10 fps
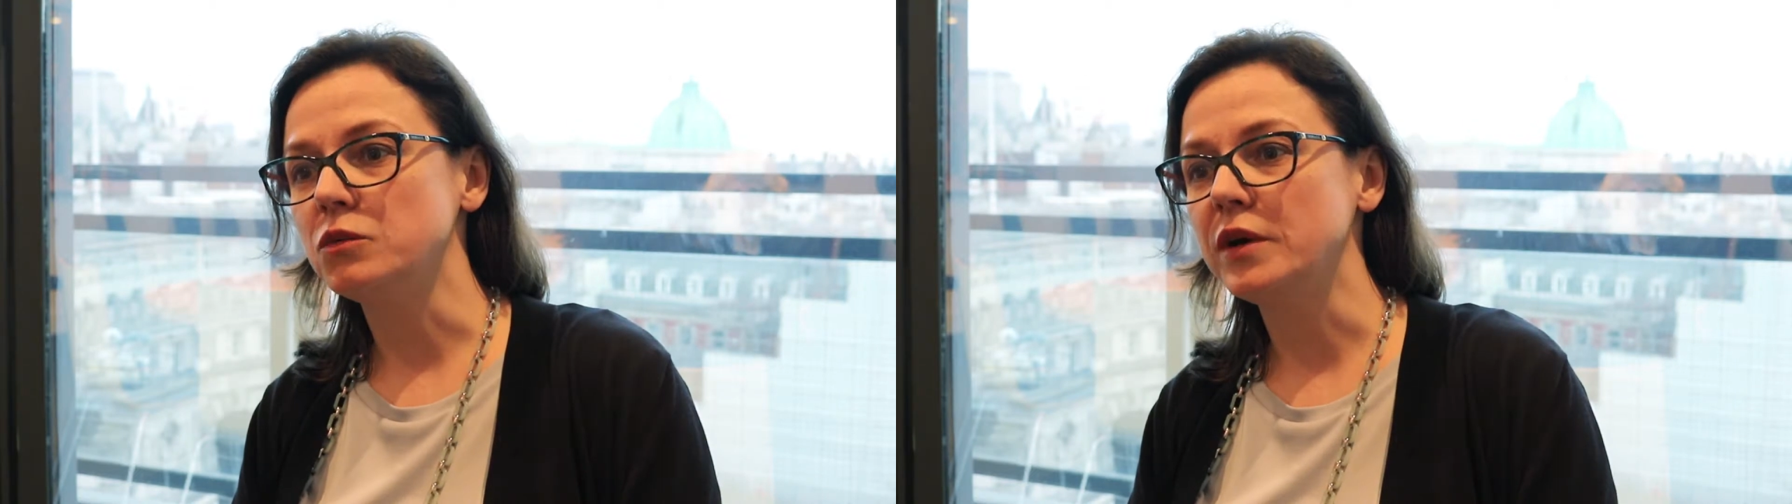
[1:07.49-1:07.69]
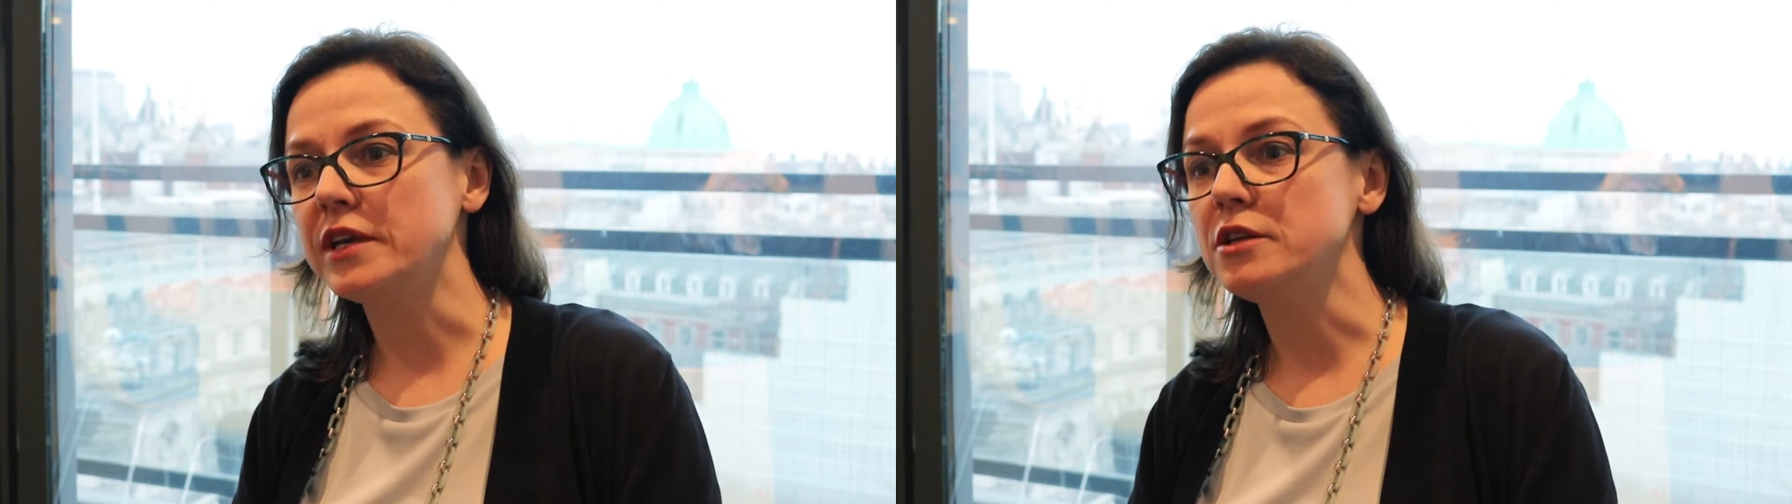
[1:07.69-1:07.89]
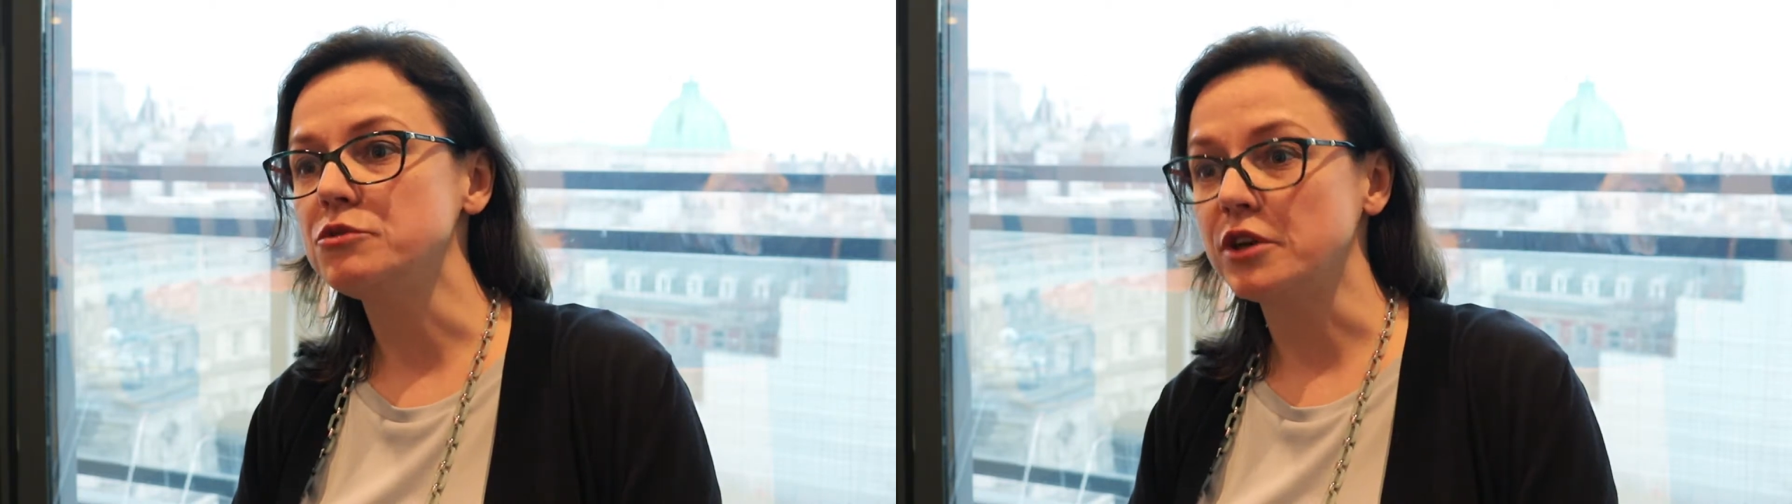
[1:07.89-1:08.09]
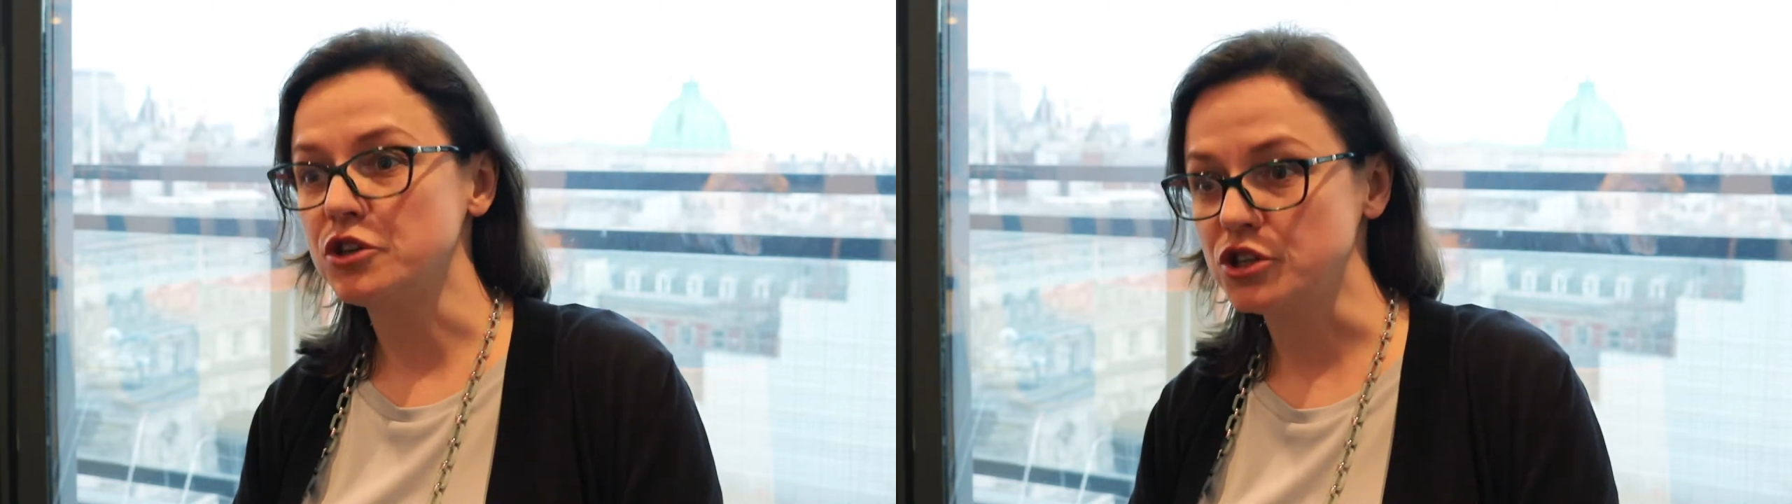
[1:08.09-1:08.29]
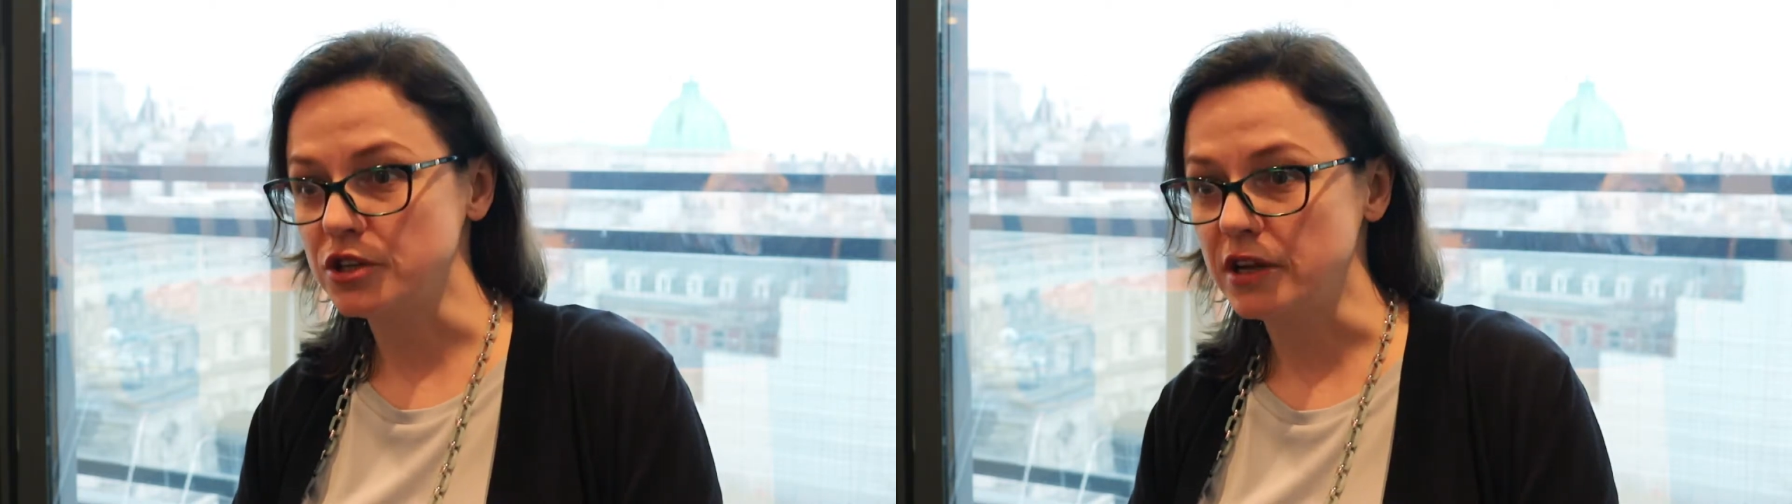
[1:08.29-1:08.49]
working in
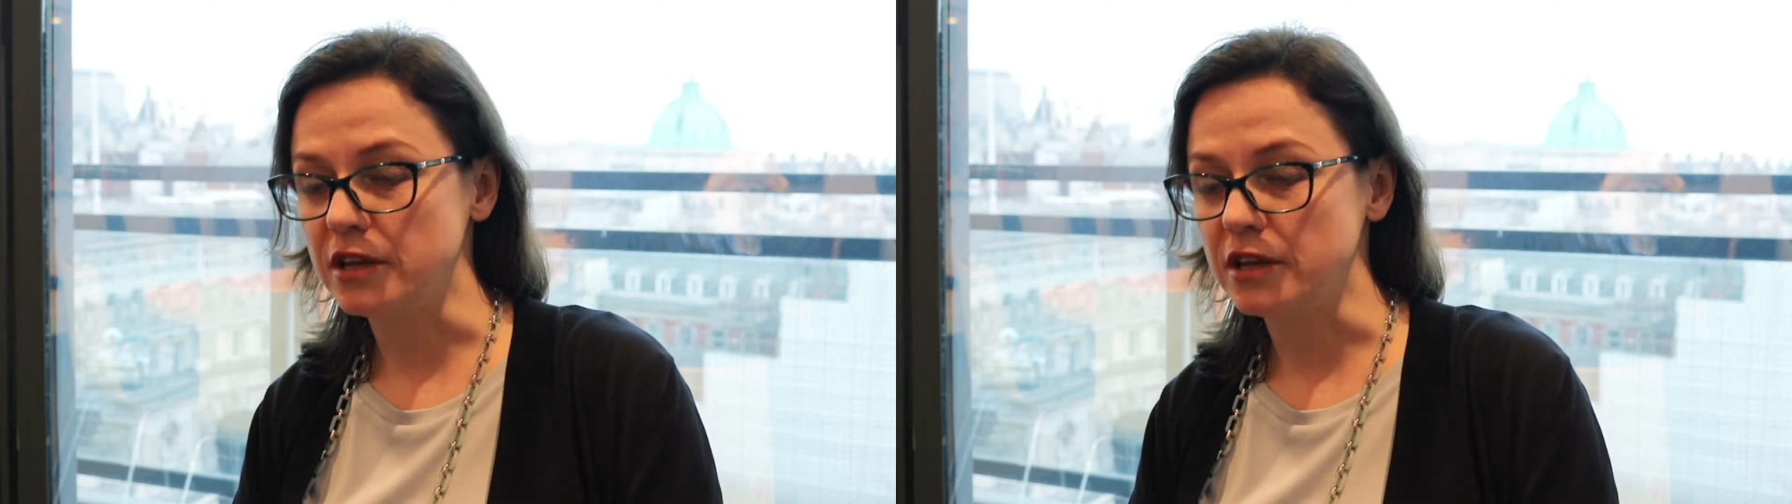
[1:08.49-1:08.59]
Russia,